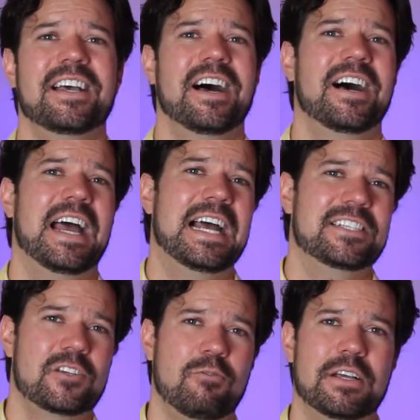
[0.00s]
Uh,
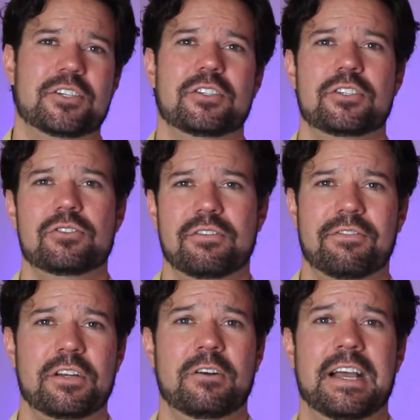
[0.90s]
ask questions, use it
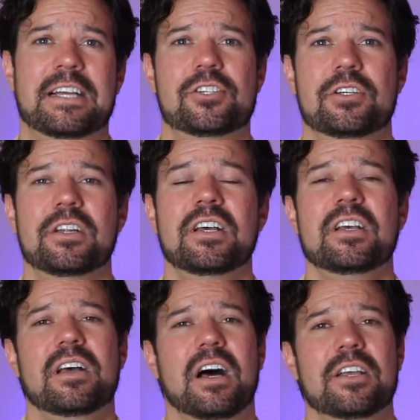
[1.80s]
for interaction.
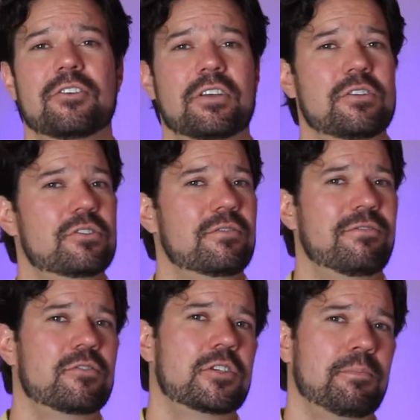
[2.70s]
Uh, you can use it
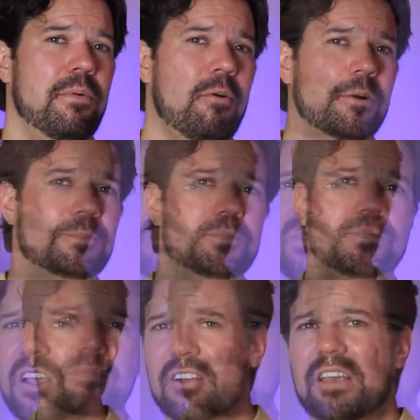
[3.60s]
for support.
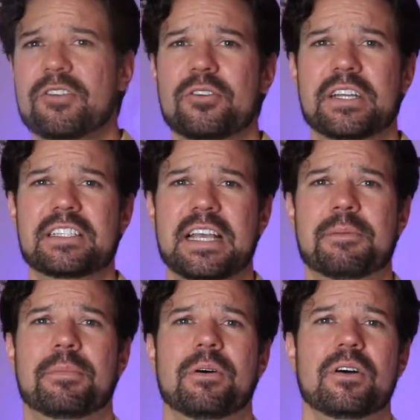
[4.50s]
I'll give you an
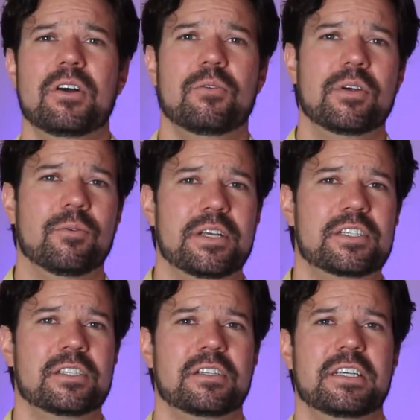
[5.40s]
example. We
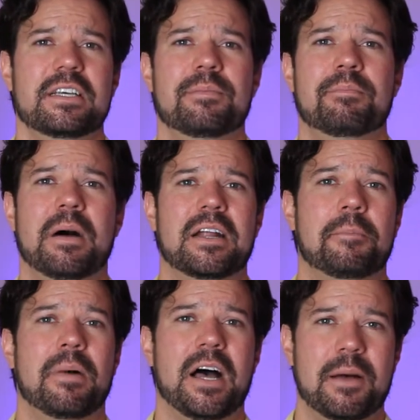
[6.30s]
recently bought a
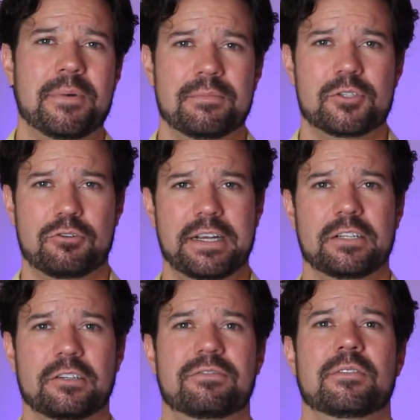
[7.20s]
pop up
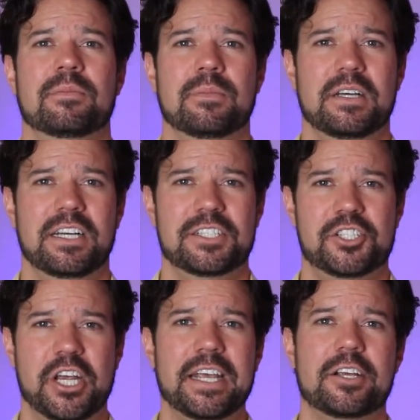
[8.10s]
trailer from a
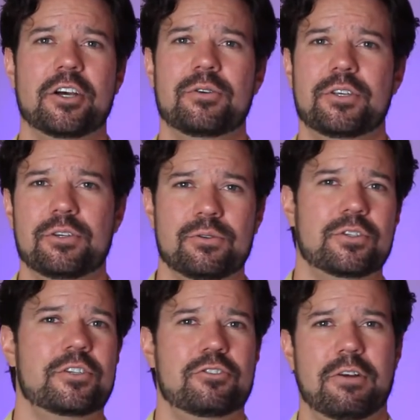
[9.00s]
Jayco
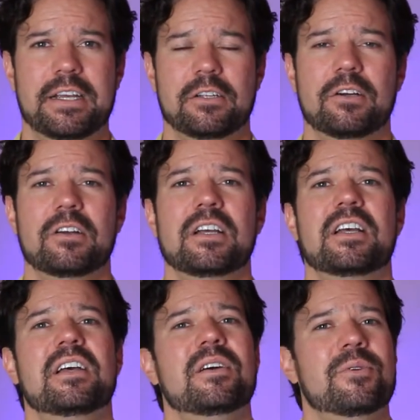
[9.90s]
used trailer.
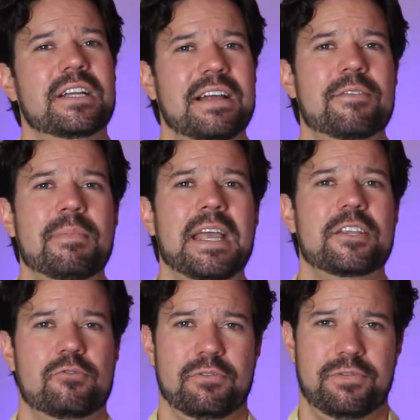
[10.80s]
We didn't have the
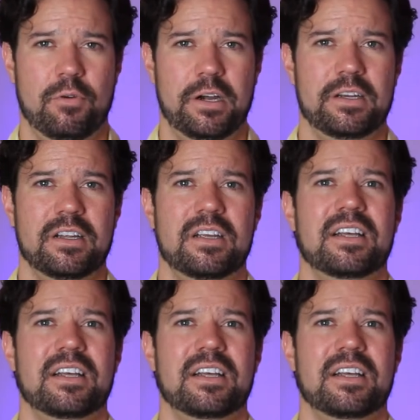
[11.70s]
manual for it.